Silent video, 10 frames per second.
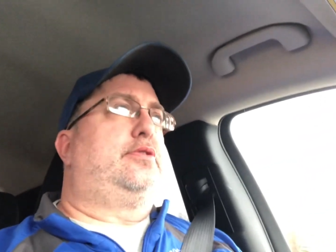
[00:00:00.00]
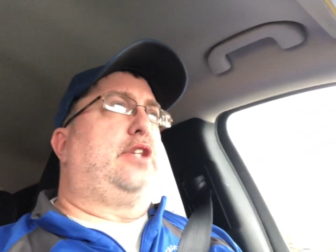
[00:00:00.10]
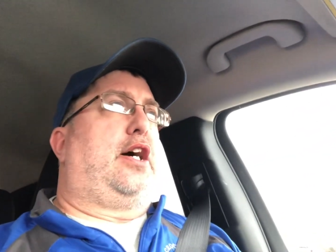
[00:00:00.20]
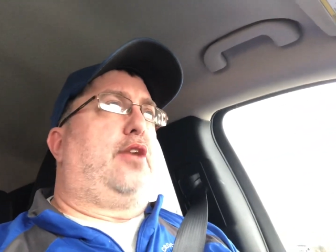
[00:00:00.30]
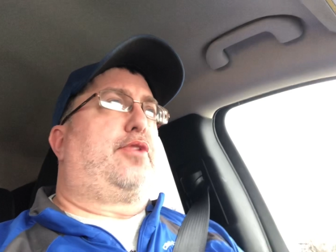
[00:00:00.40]

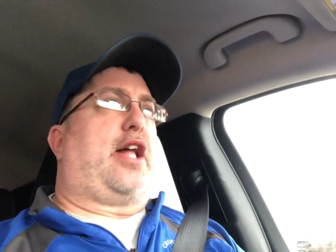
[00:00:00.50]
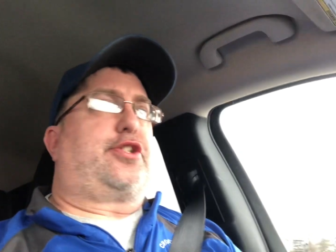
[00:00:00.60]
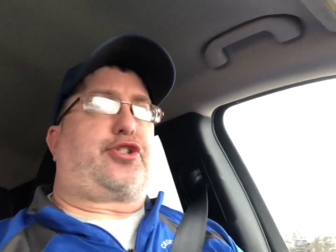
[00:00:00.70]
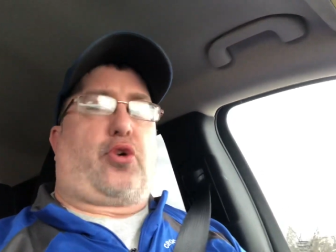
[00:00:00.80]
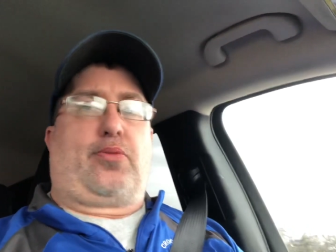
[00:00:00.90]
Uh, I've got a
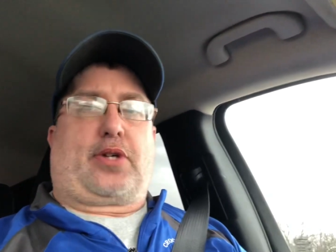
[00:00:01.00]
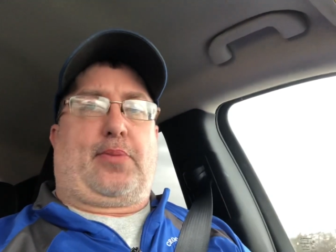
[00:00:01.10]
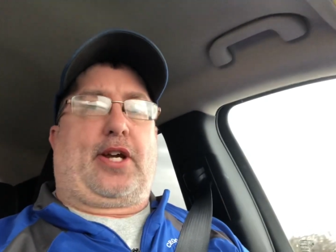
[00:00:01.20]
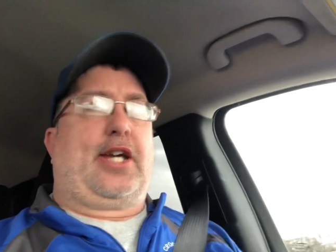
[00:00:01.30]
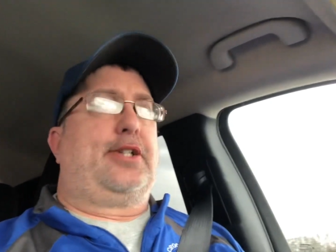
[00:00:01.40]
storm
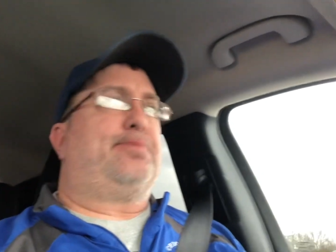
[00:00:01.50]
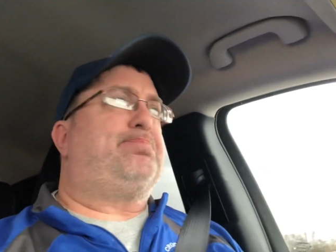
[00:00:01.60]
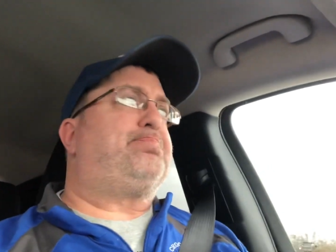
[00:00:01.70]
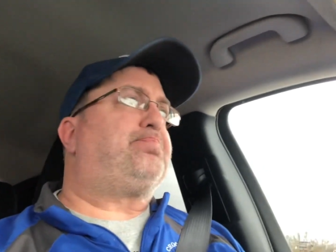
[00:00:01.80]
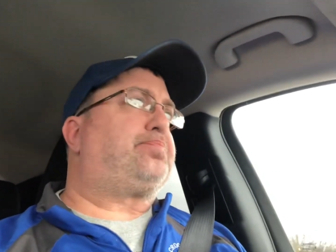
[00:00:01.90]
coming in
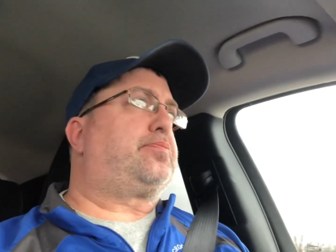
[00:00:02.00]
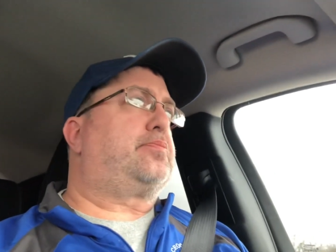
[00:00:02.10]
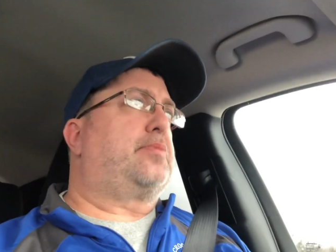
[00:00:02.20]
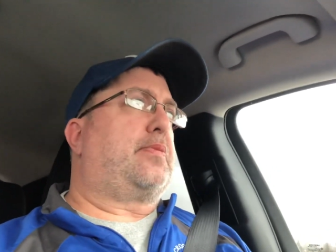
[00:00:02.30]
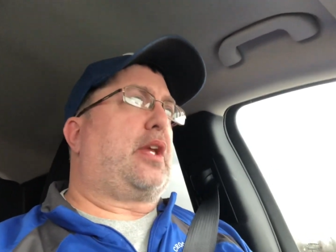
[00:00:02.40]

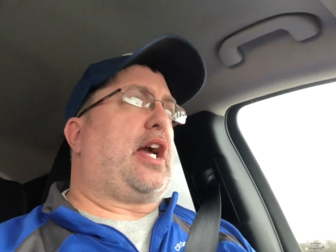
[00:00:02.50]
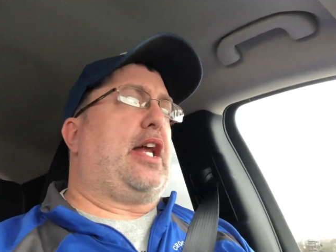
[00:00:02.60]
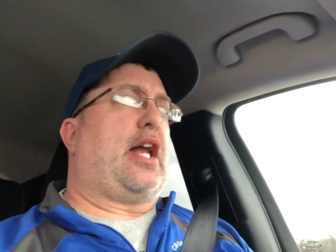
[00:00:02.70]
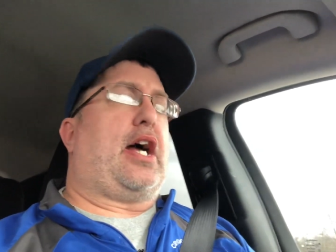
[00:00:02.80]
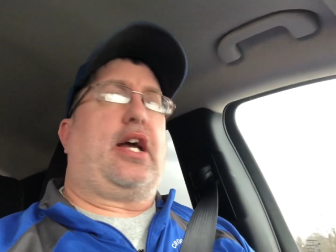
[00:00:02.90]
and